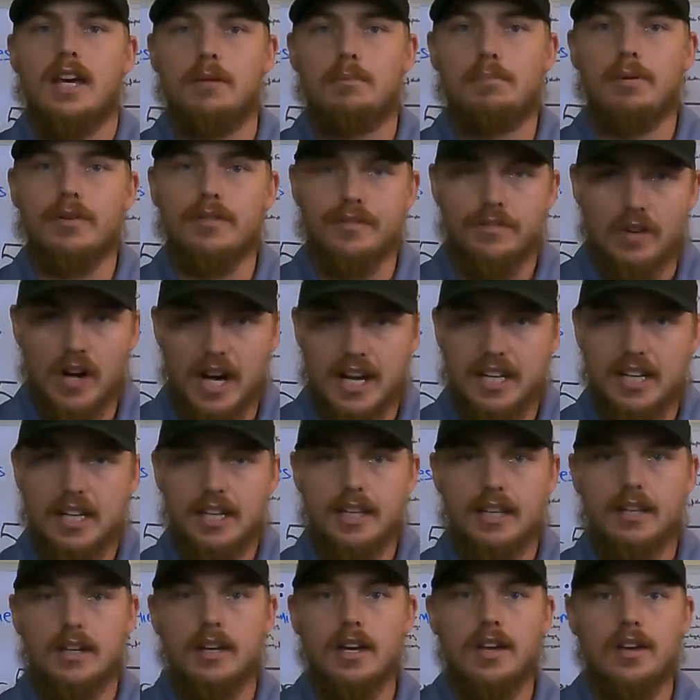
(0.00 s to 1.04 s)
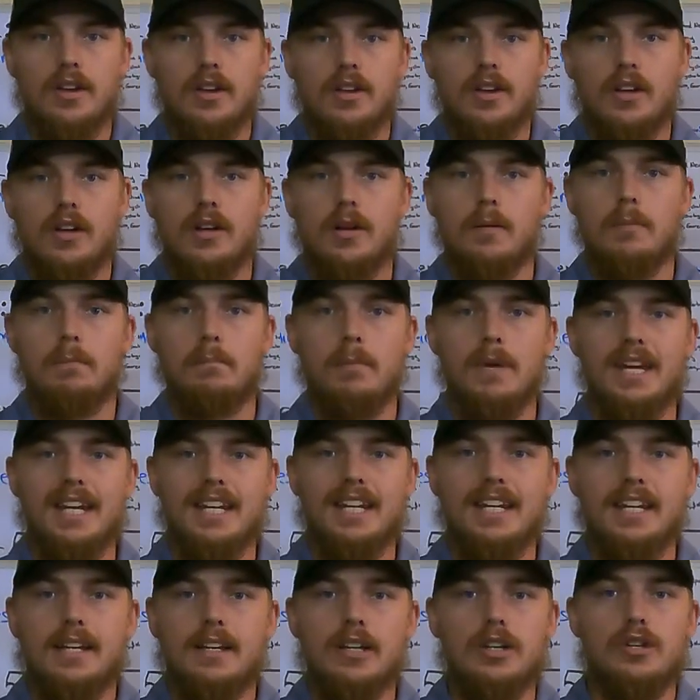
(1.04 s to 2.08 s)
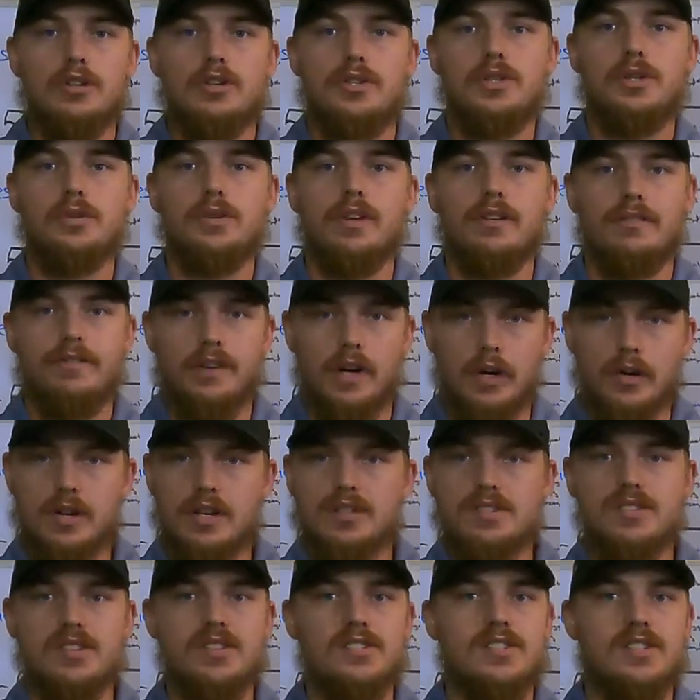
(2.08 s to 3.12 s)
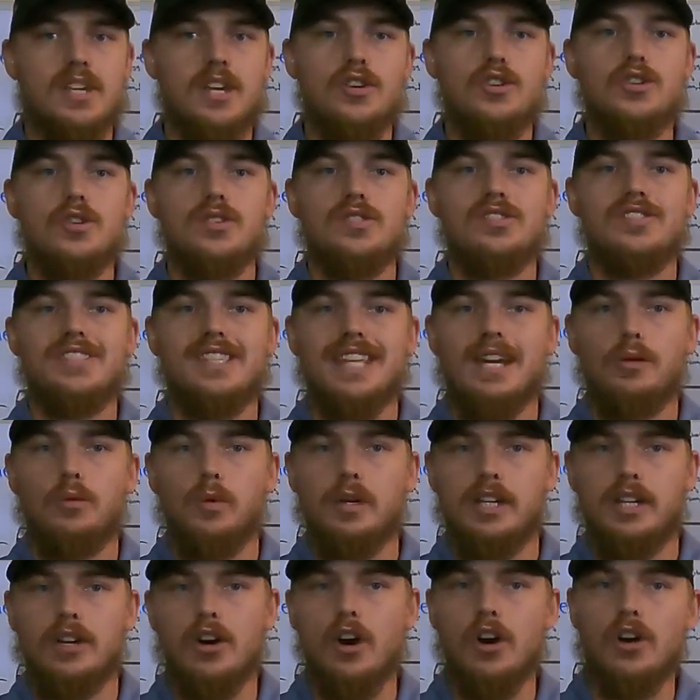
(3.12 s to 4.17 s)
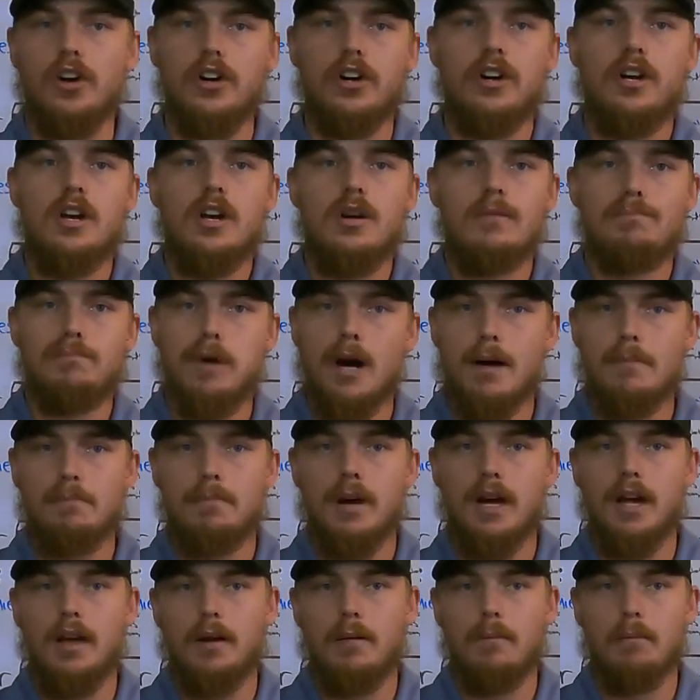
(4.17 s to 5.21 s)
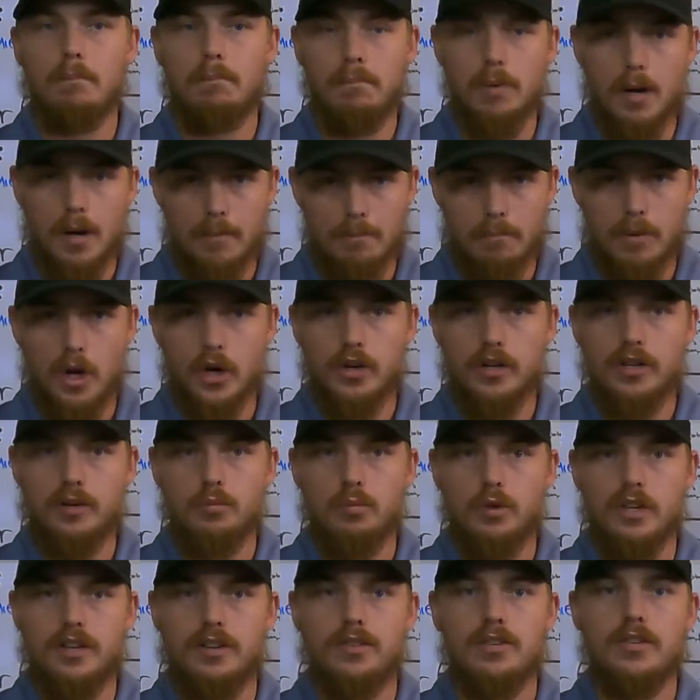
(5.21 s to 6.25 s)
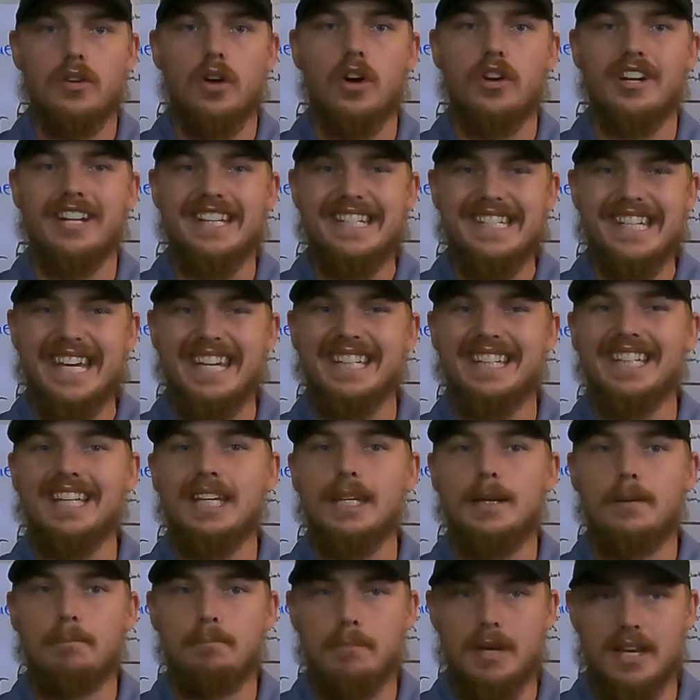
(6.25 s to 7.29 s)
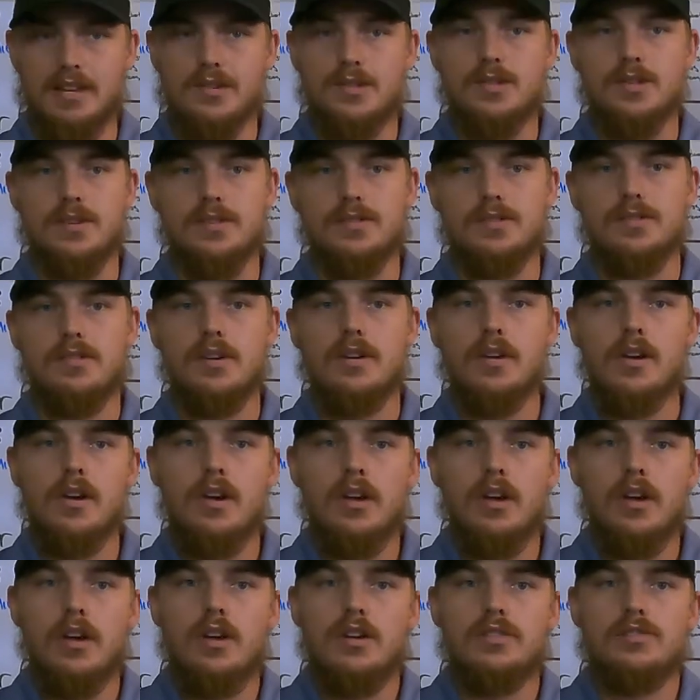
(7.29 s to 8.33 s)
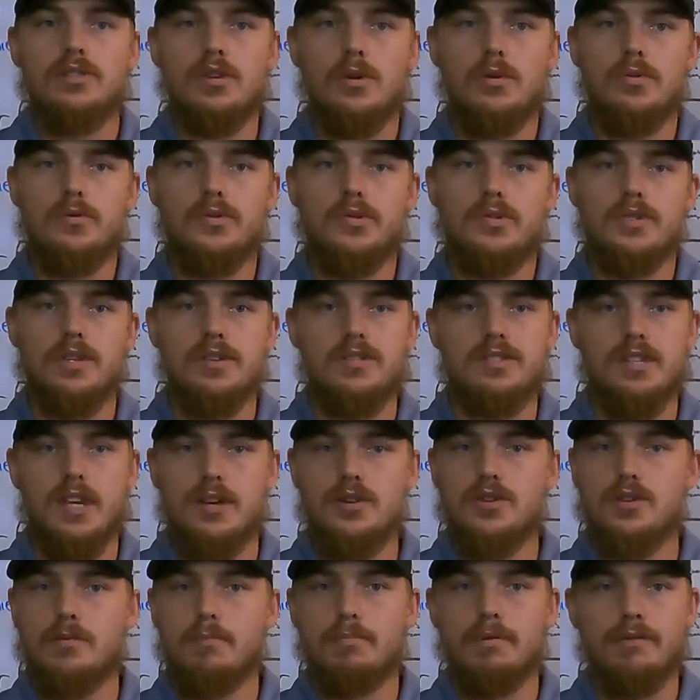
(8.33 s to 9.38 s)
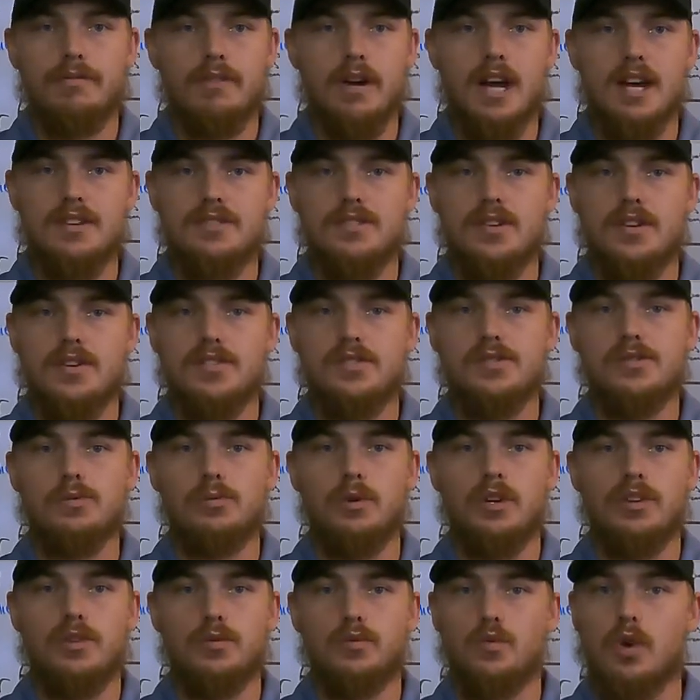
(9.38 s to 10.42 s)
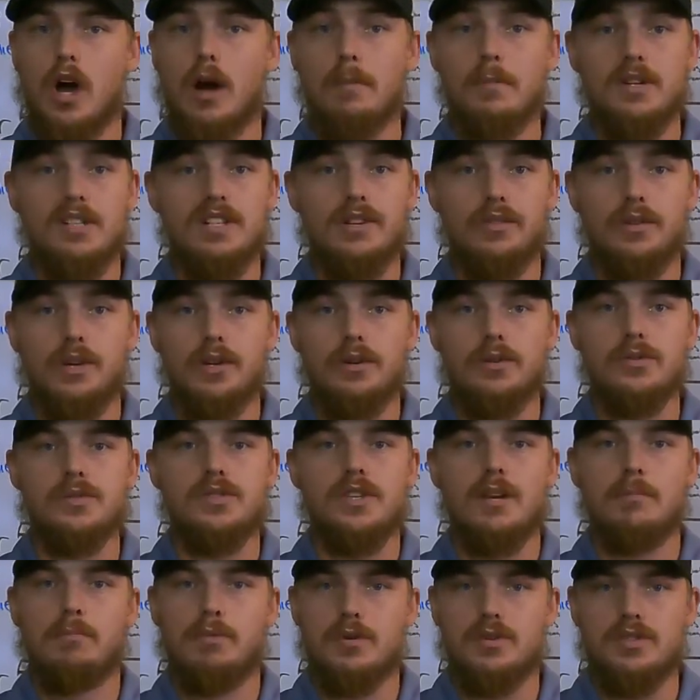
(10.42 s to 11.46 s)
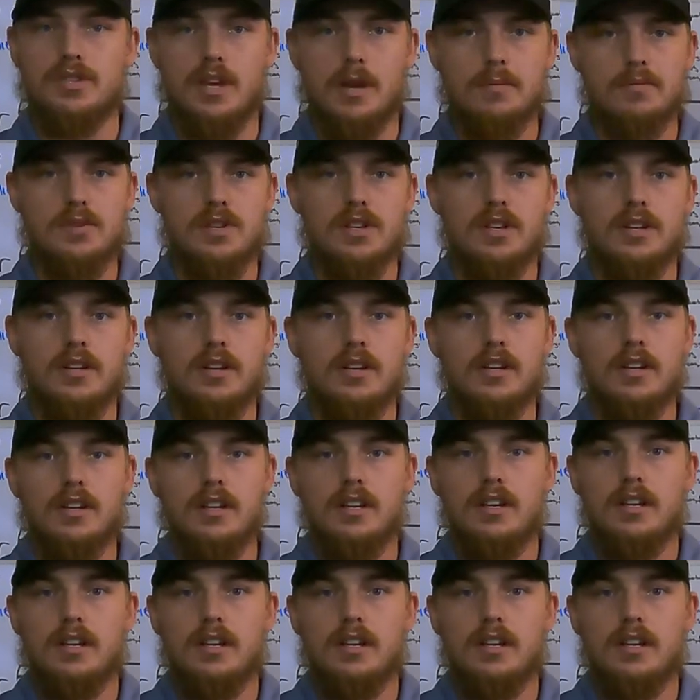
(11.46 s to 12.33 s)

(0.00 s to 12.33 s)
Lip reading: and providing meaning to the various sensations that we are bombarded with on a daily basis. So sensation provides us with raw materials, and perception